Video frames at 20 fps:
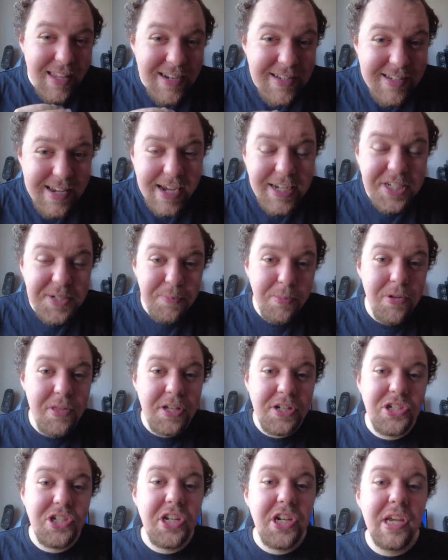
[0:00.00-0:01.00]

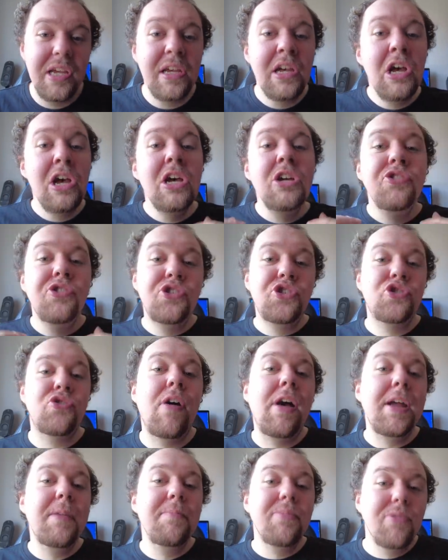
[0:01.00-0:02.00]
this year to
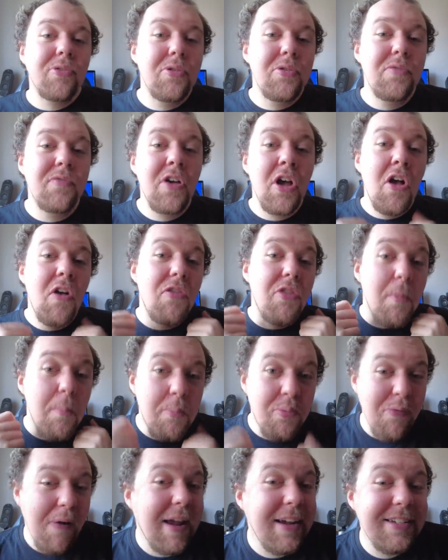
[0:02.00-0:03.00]
try and prove
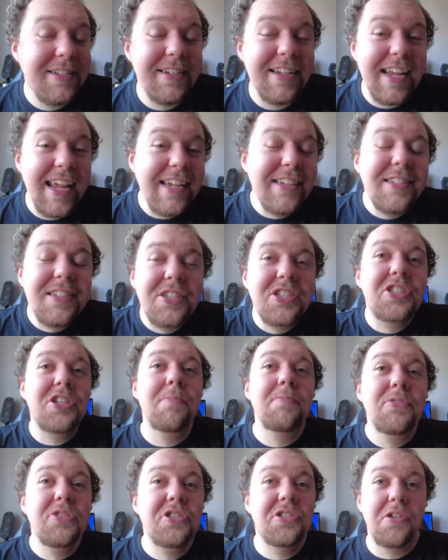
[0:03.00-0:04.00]
that Brexit is
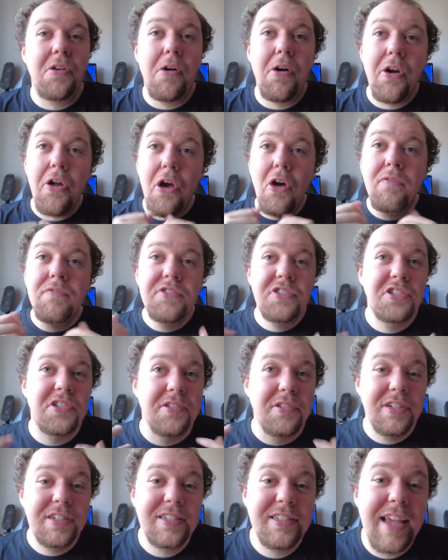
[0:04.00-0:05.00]
some sort of
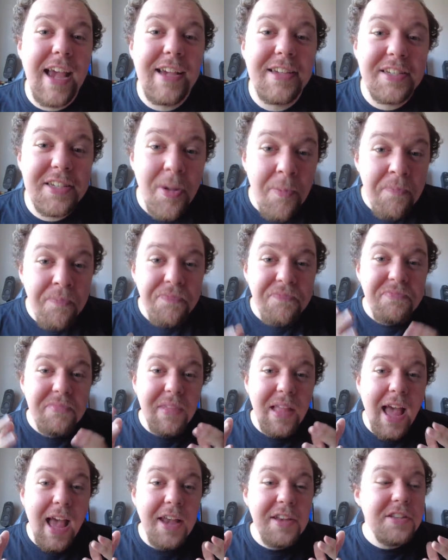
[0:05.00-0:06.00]
success.
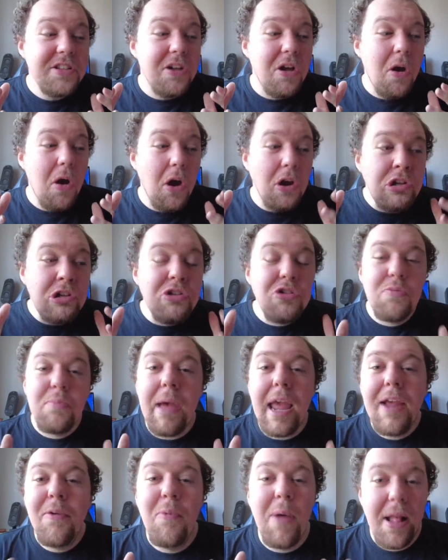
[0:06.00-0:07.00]
And you
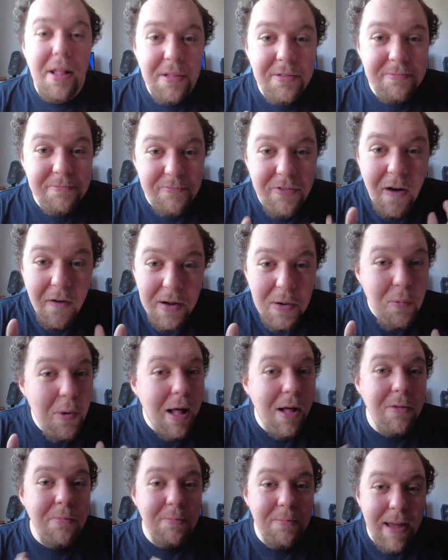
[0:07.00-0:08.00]
may well, very
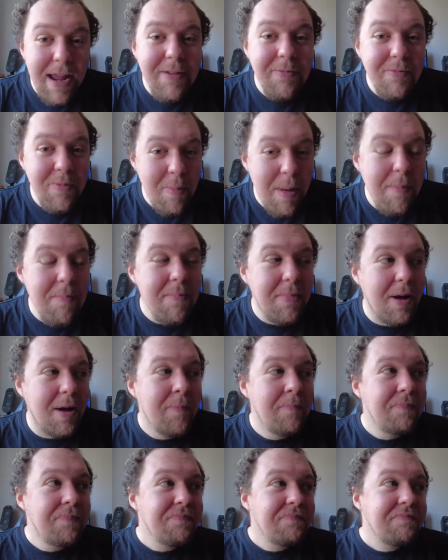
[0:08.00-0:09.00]
well, may remember